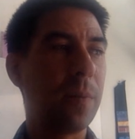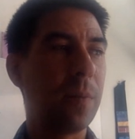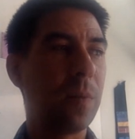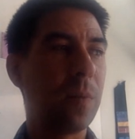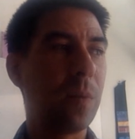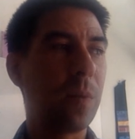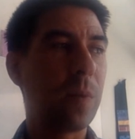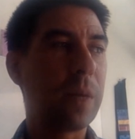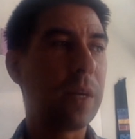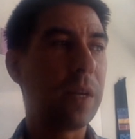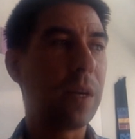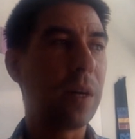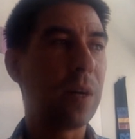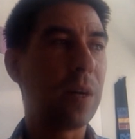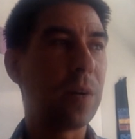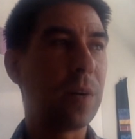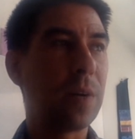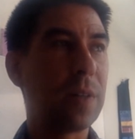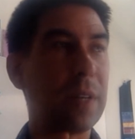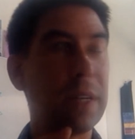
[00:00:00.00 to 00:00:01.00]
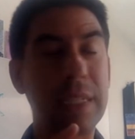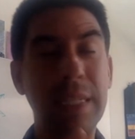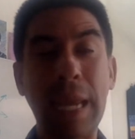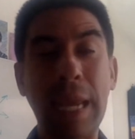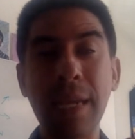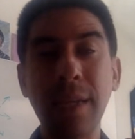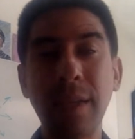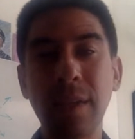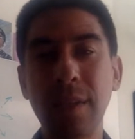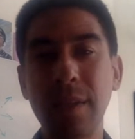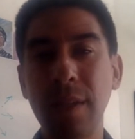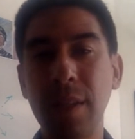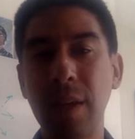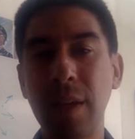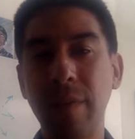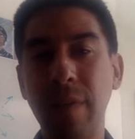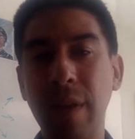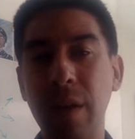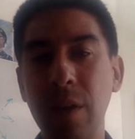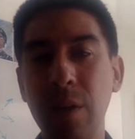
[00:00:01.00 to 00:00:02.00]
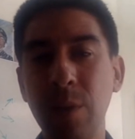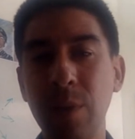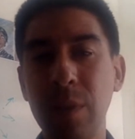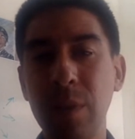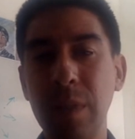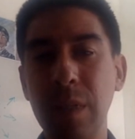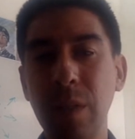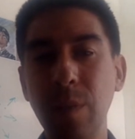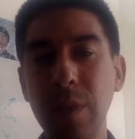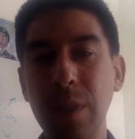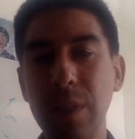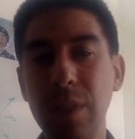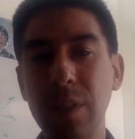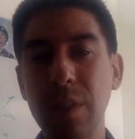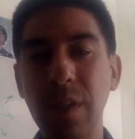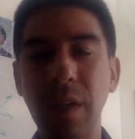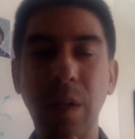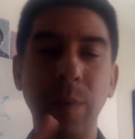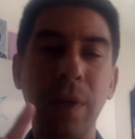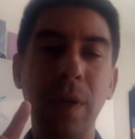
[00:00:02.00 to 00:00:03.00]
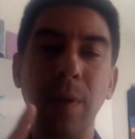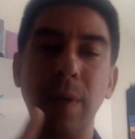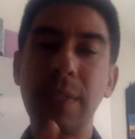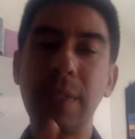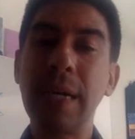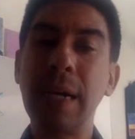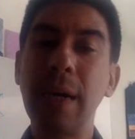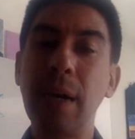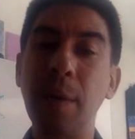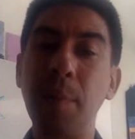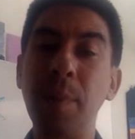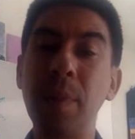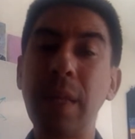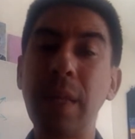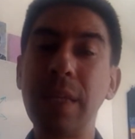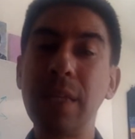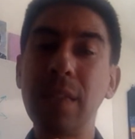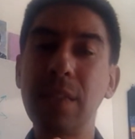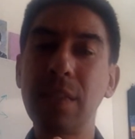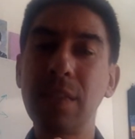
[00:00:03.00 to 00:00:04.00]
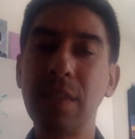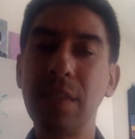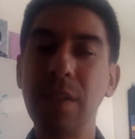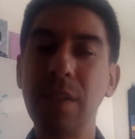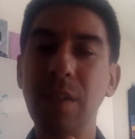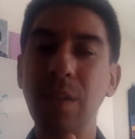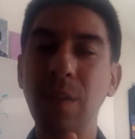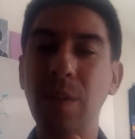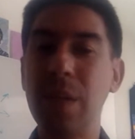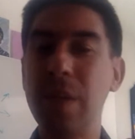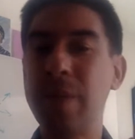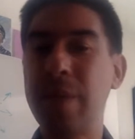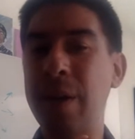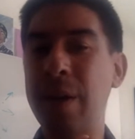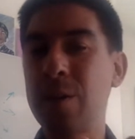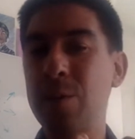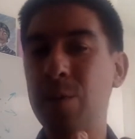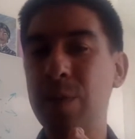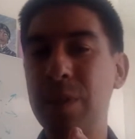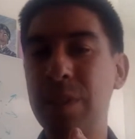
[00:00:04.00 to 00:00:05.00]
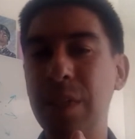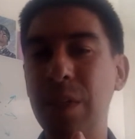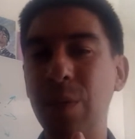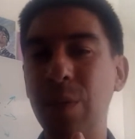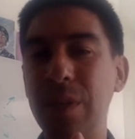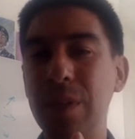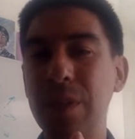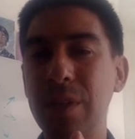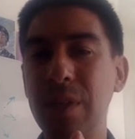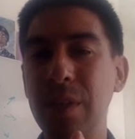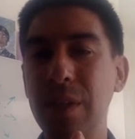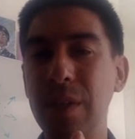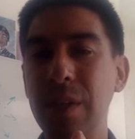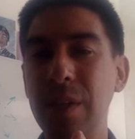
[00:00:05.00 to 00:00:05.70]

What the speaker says: we know a date that that virus was sequenced, and we know a place where that virus was sequenced.